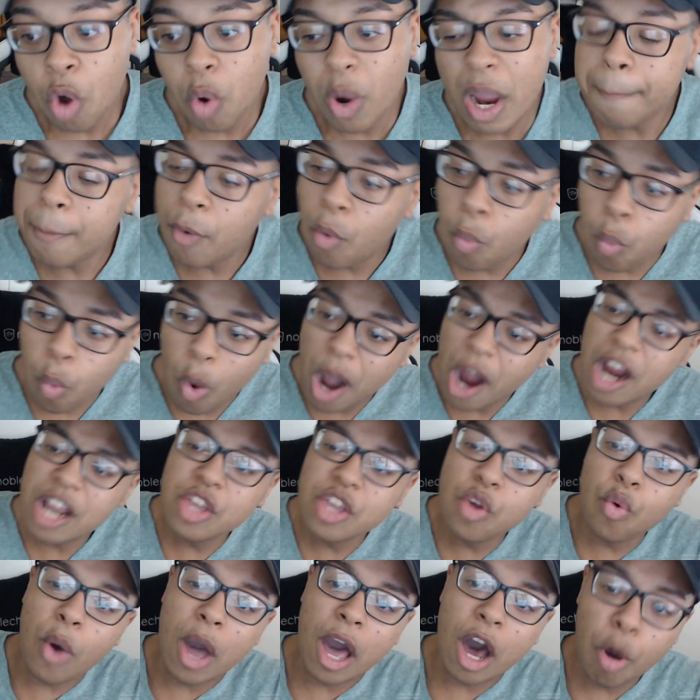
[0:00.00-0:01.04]
Wait, but why are
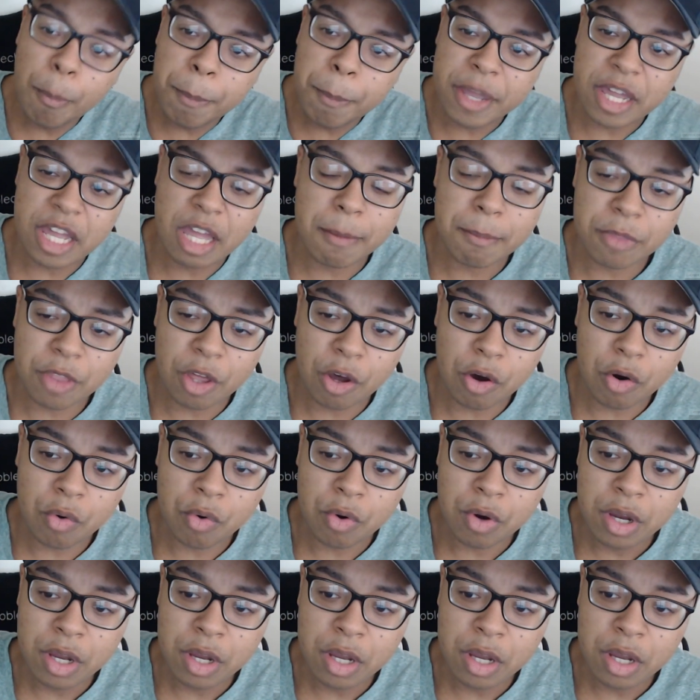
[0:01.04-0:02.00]
you helping him, though?